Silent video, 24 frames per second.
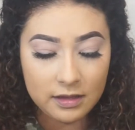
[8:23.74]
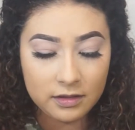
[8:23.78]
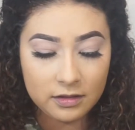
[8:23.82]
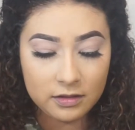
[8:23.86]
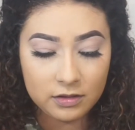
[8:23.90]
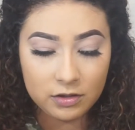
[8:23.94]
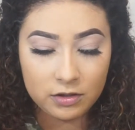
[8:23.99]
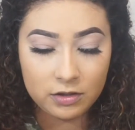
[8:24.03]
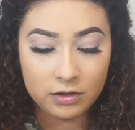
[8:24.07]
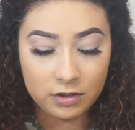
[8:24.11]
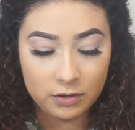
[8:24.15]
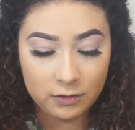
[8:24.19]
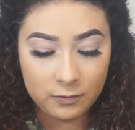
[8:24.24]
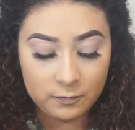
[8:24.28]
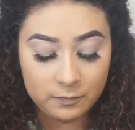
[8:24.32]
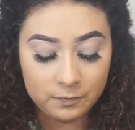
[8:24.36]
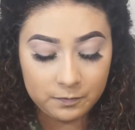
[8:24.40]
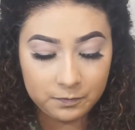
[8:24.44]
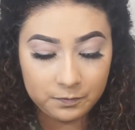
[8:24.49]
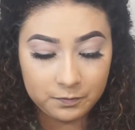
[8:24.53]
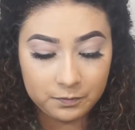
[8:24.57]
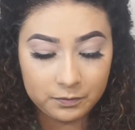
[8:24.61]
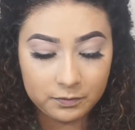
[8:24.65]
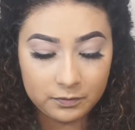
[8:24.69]
So
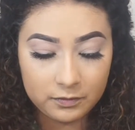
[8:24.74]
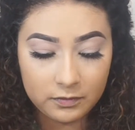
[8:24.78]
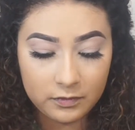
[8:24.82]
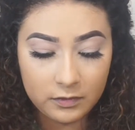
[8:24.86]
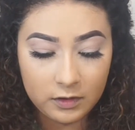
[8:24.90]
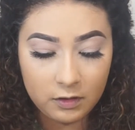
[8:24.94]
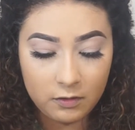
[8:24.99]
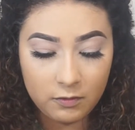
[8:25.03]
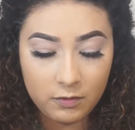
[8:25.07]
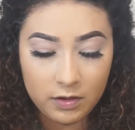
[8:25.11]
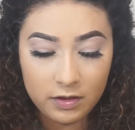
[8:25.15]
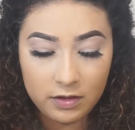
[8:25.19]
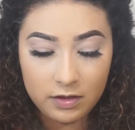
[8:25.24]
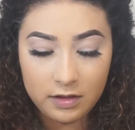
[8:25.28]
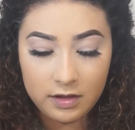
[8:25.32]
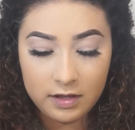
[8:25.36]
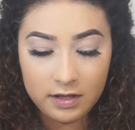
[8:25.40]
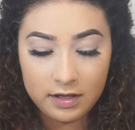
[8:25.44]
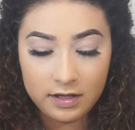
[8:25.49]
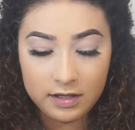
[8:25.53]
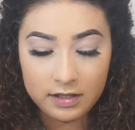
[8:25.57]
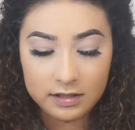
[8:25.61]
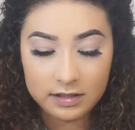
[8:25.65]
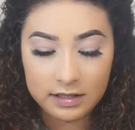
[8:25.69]
with
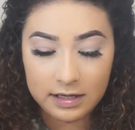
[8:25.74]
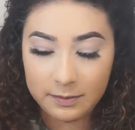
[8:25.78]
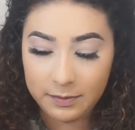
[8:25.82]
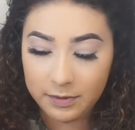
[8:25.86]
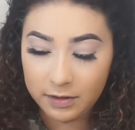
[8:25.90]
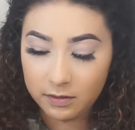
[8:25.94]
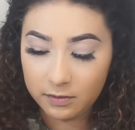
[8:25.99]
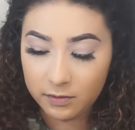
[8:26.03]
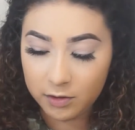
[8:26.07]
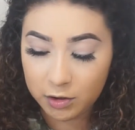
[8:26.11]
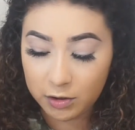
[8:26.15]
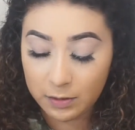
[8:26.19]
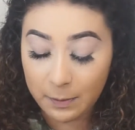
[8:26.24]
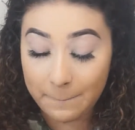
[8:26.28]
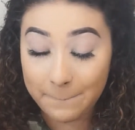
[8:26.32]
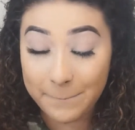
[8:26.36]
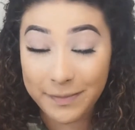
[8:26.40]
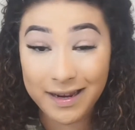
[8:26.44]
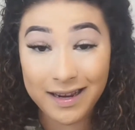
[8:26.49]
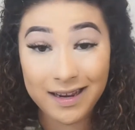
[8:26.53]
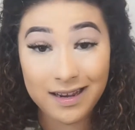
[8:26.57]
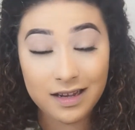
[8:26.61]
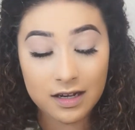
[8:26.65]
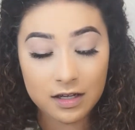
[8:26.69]
this, I pretty much
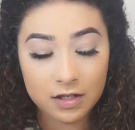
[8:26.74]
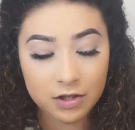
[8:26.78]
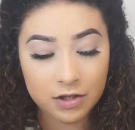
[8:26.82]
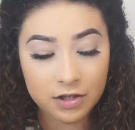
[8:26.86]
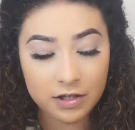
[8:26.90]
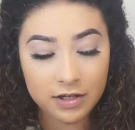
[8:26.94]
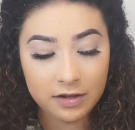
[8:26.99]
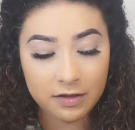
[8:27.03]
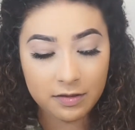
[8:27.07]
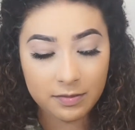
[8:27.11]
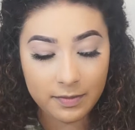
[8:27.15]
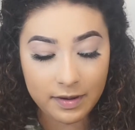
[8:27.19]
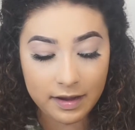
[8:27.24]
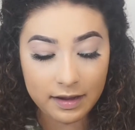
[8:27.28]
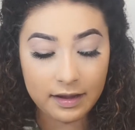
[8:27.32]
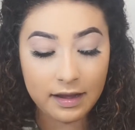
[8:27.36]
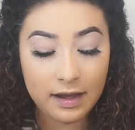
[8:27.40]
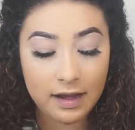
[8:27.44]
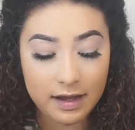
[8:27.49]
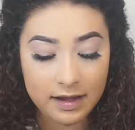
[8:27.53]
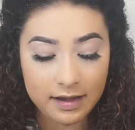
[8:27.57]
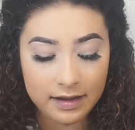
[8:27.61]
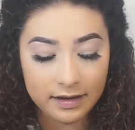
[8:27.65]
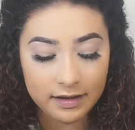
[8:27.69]
bake underneath my
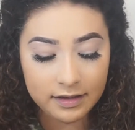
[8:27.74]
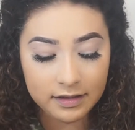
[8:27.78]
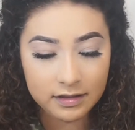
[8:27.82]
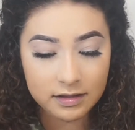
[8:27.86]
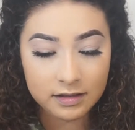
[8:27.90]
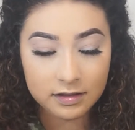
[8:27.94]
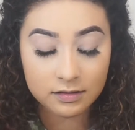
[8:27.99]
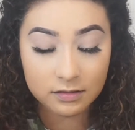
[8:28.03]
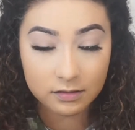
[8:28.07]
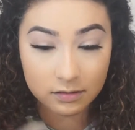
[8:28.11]
eyes.